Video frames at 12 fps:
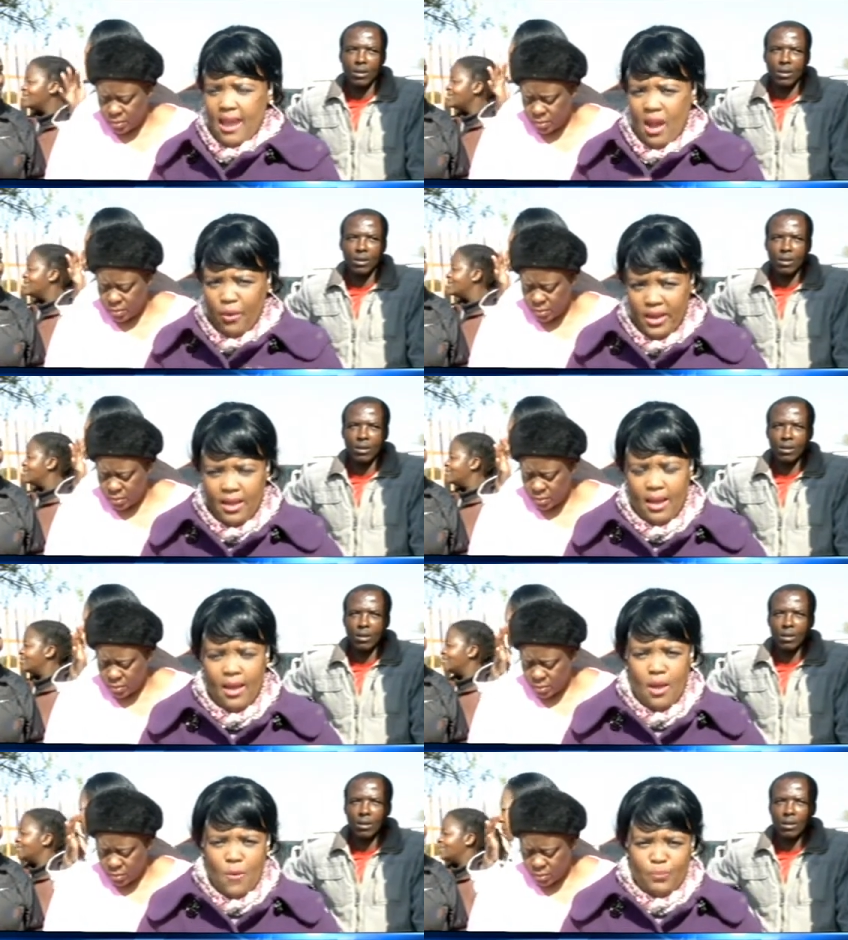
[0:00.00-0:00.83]
Speaker 1: the, the
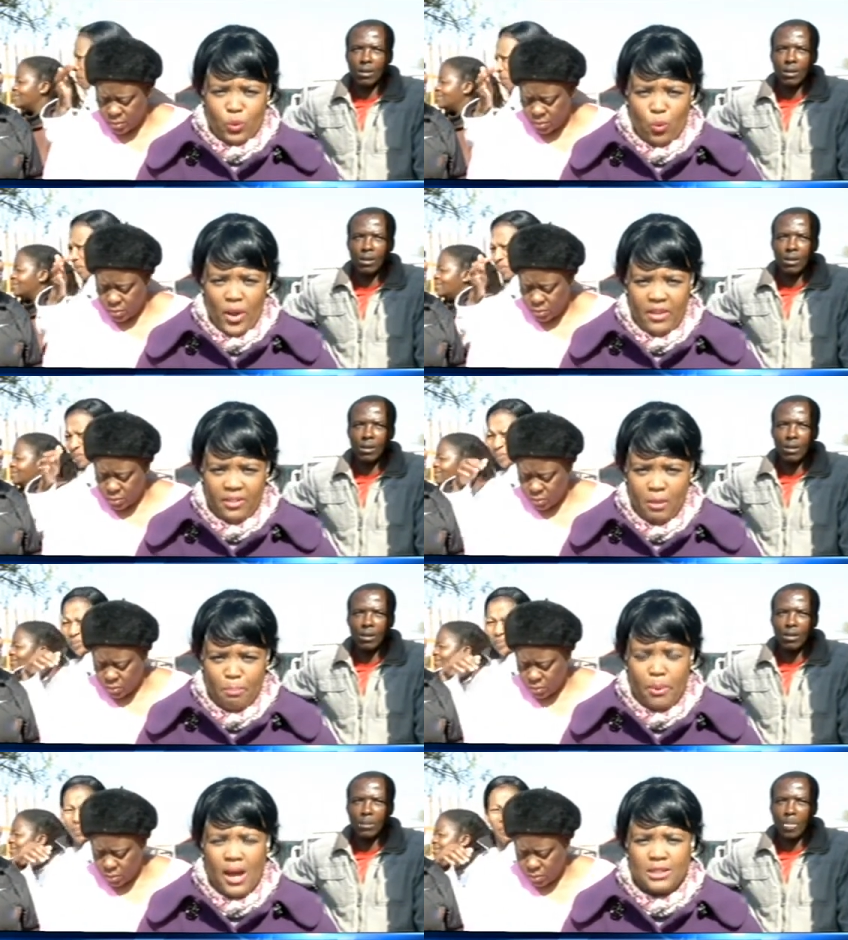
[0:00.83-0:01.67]
area
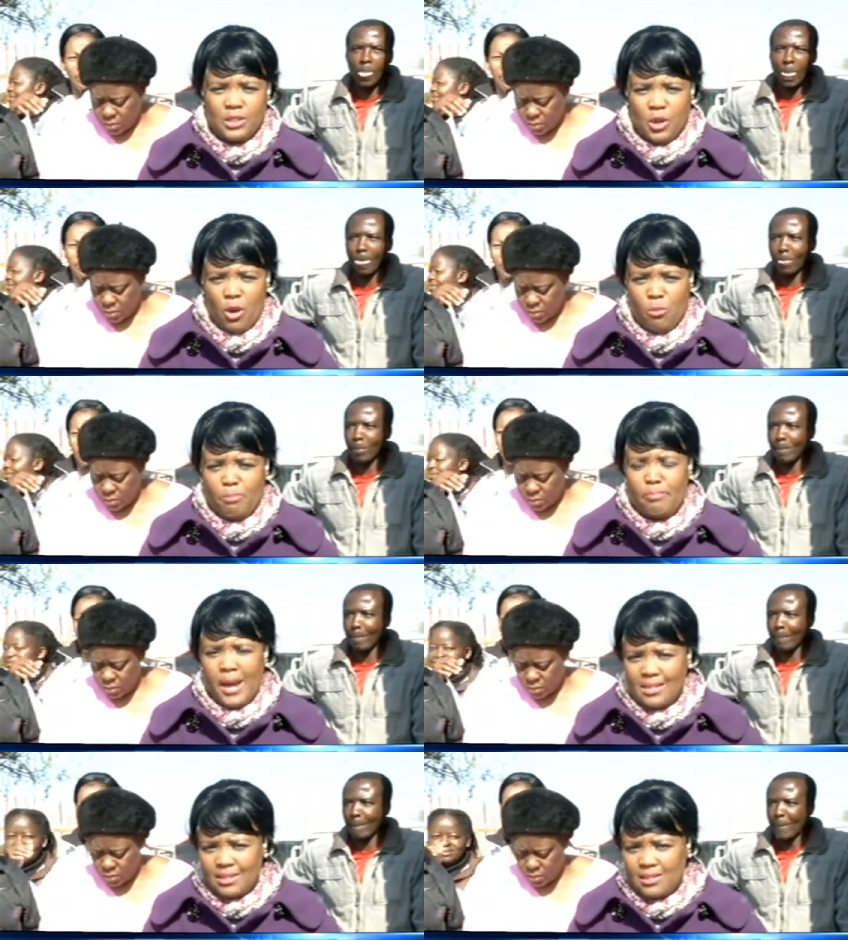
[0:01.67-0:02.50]
where the
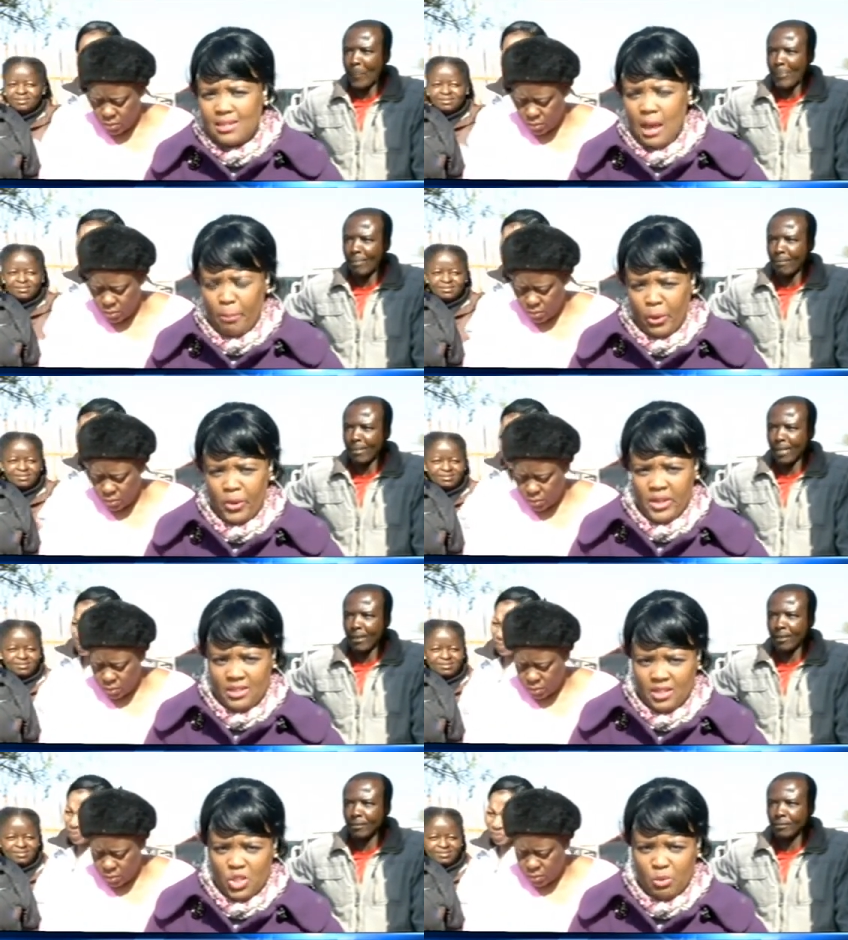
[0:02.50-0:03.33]
Putco bus
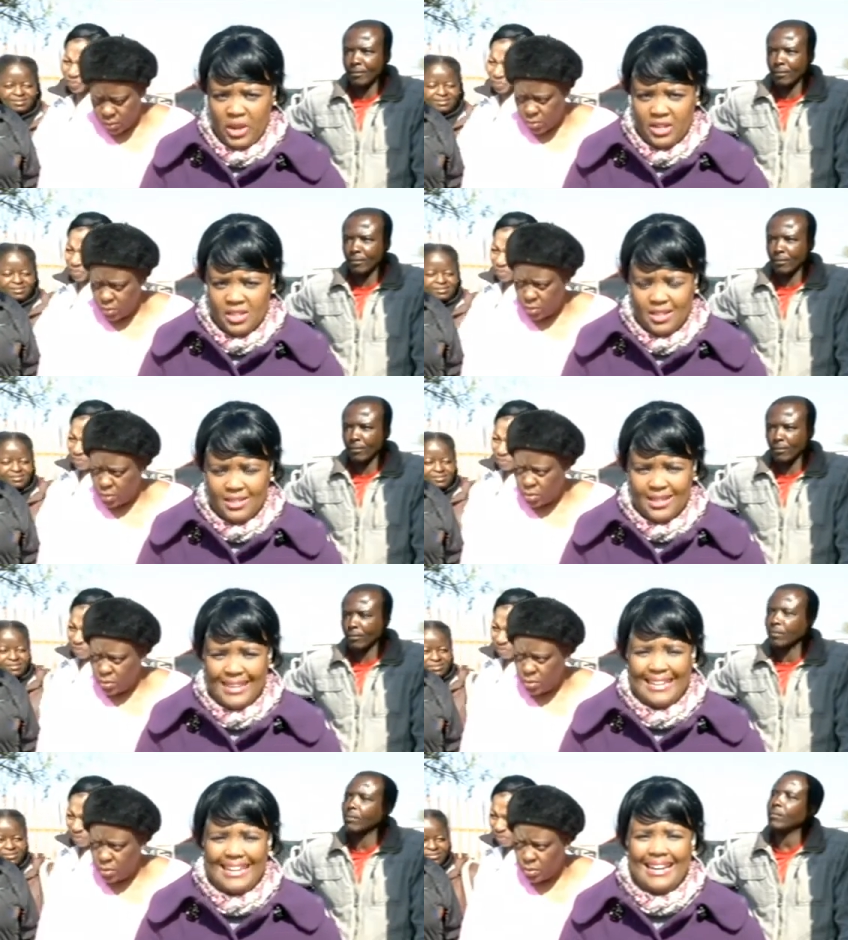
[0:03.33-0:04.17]
depot is
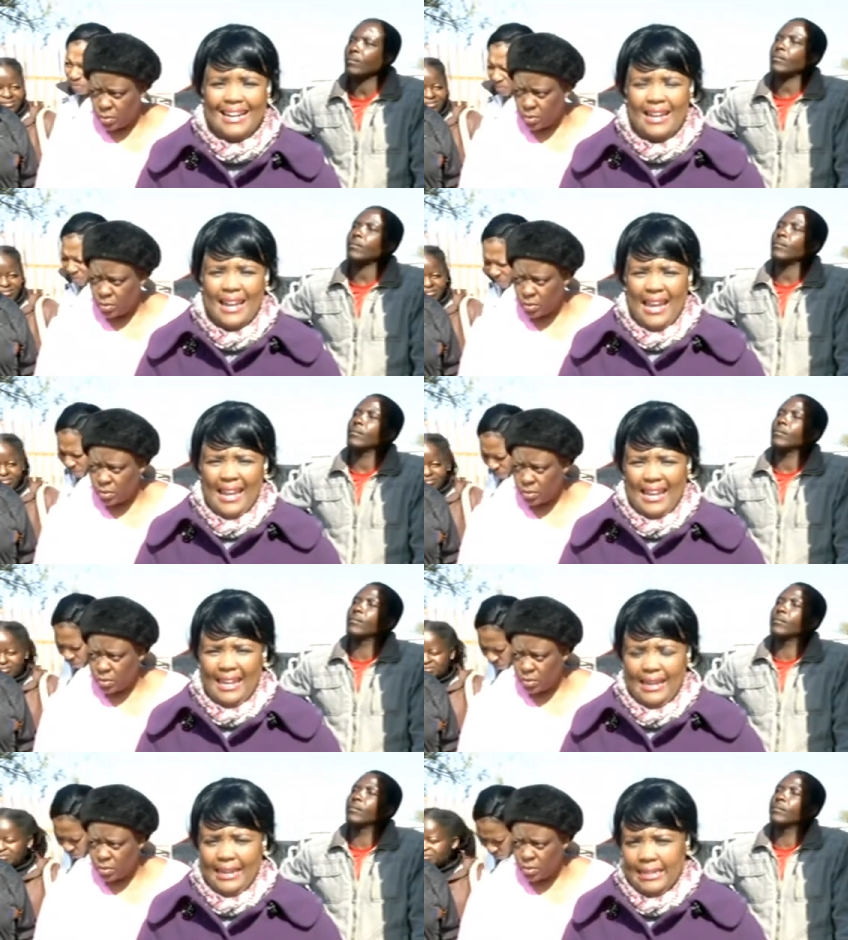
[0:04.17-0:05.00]
situated here
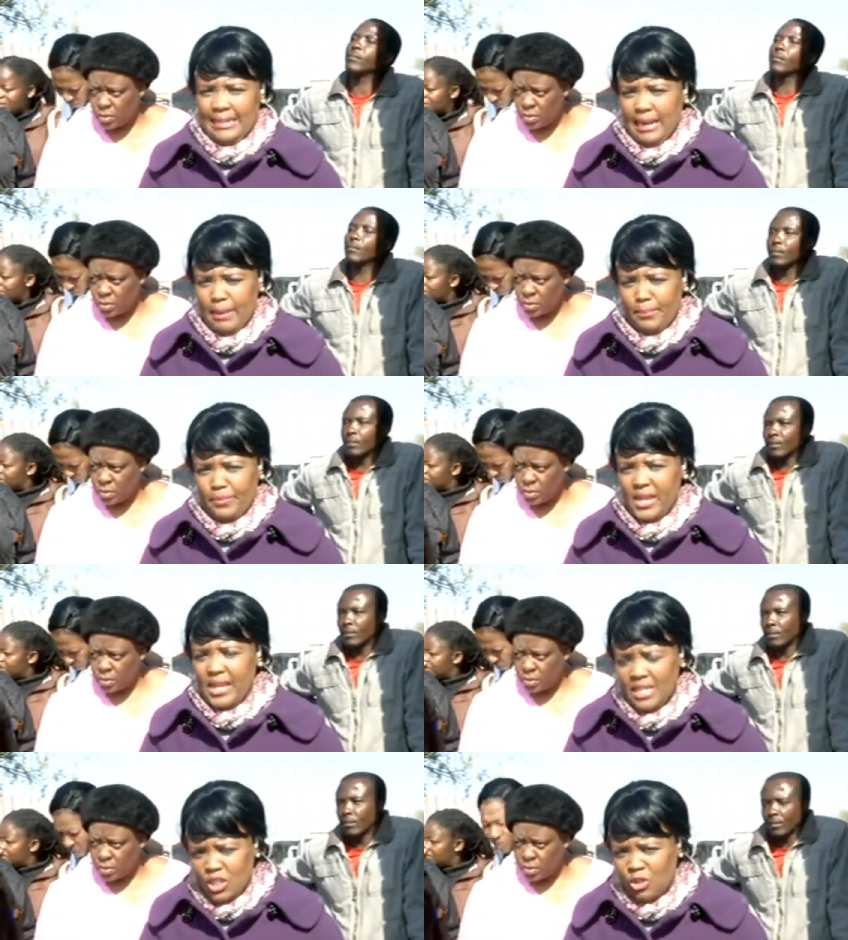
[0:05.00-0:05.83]
in
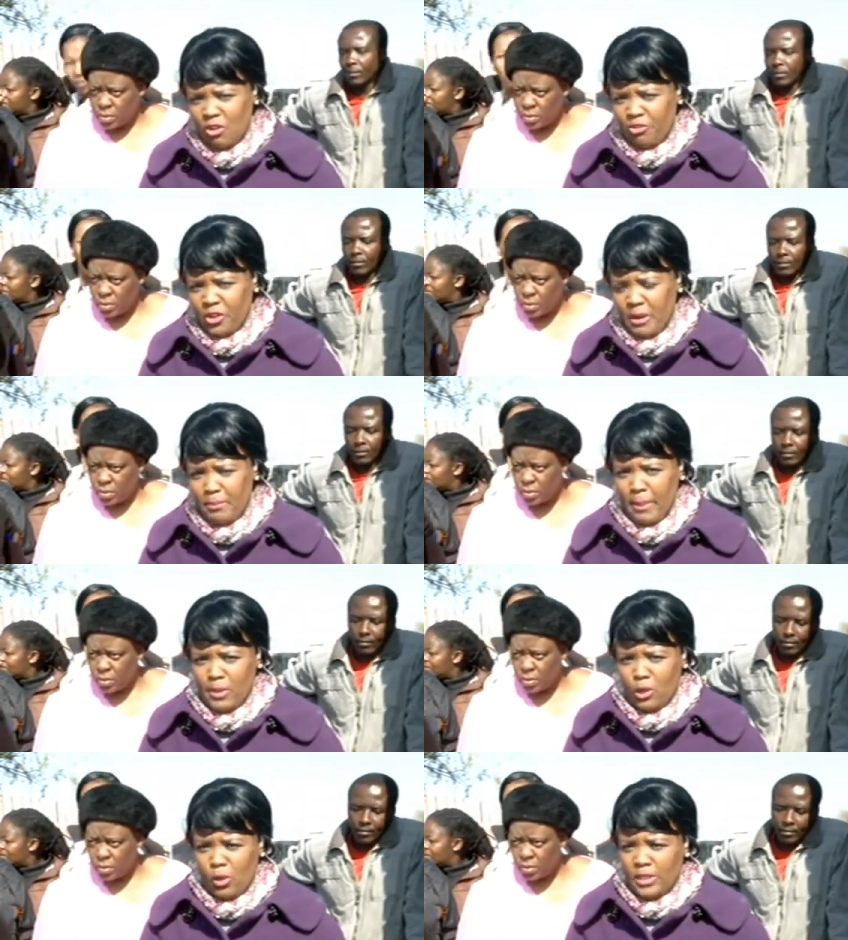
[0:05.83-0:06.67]
um, the east
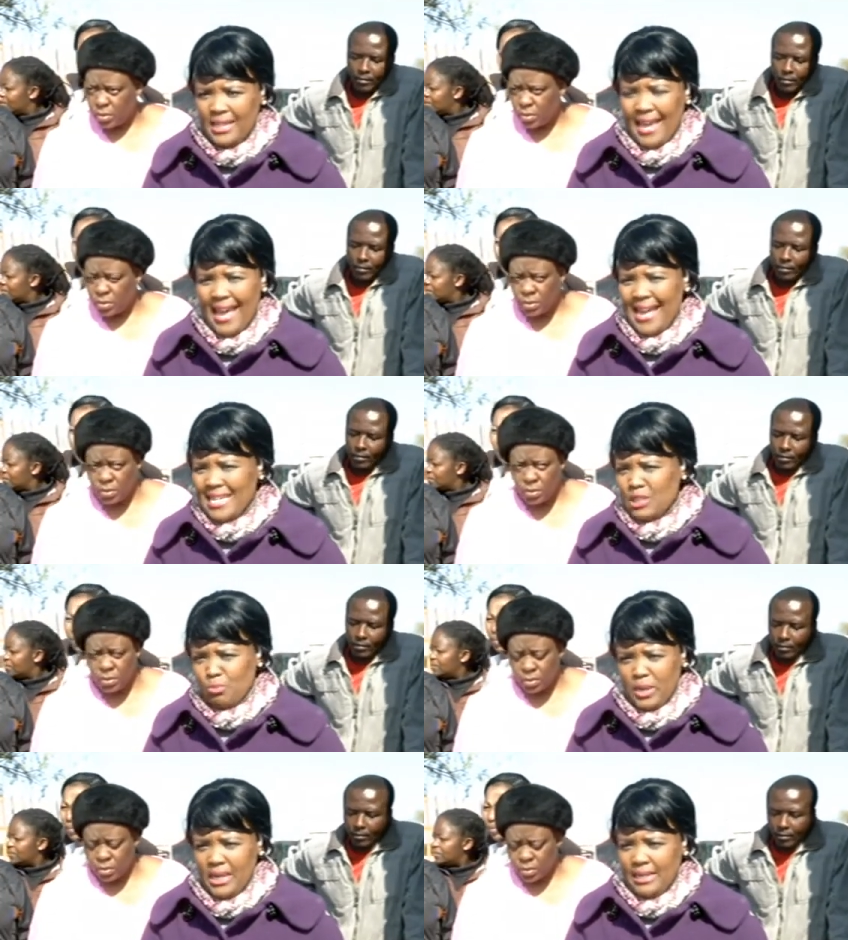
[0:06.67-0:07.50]
of uh, Mamelodi
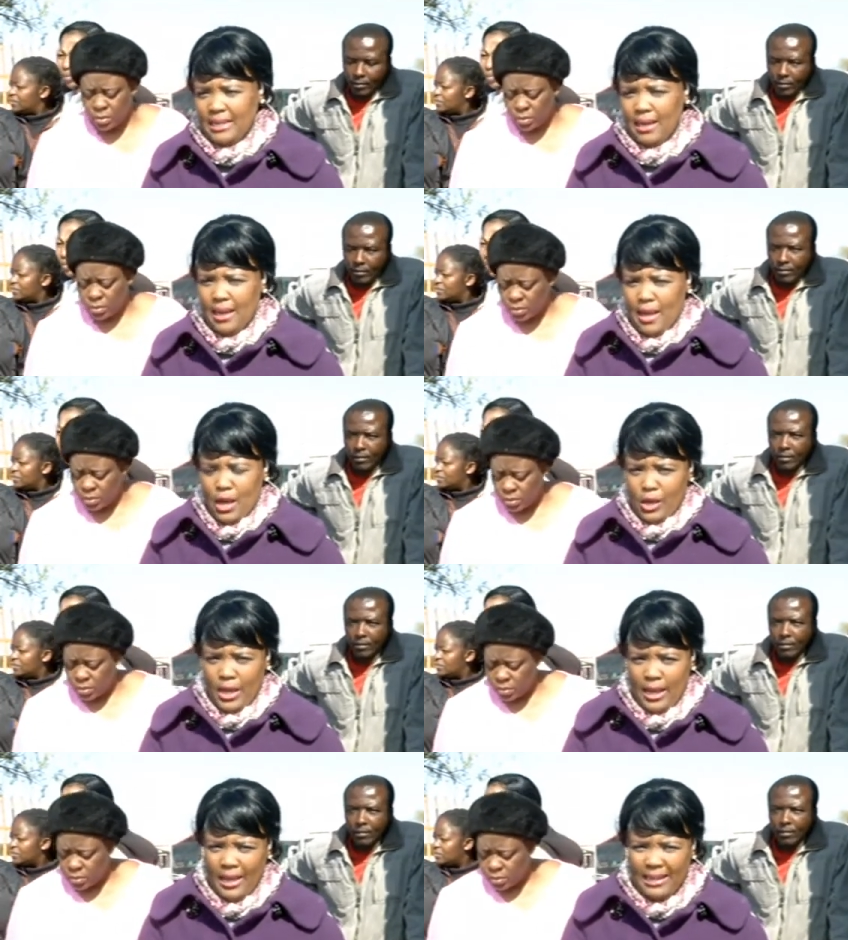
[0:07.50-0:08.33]
has been
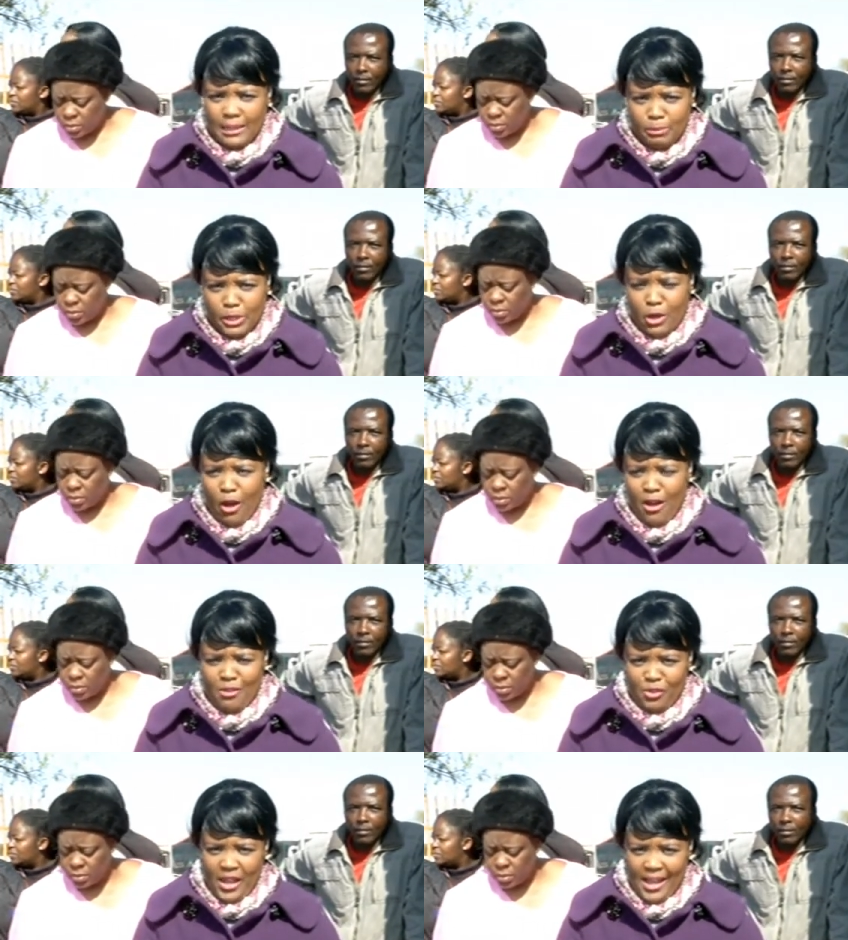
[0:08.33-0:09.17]
uh, a little
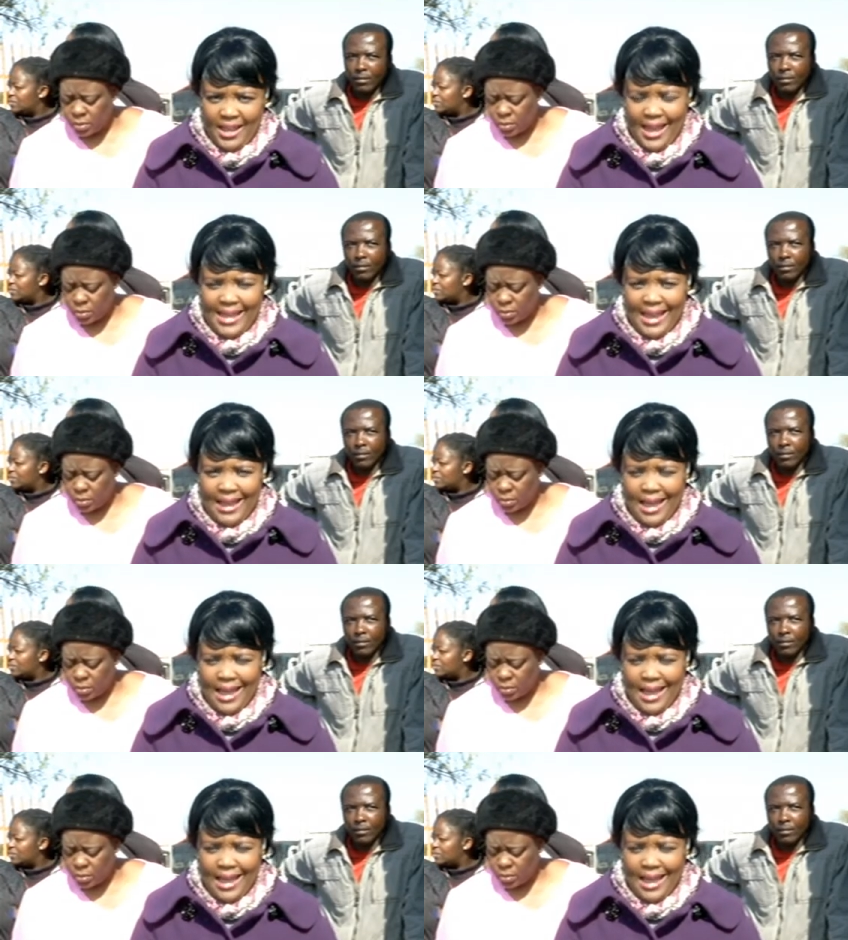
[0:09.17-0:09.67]
bit of a,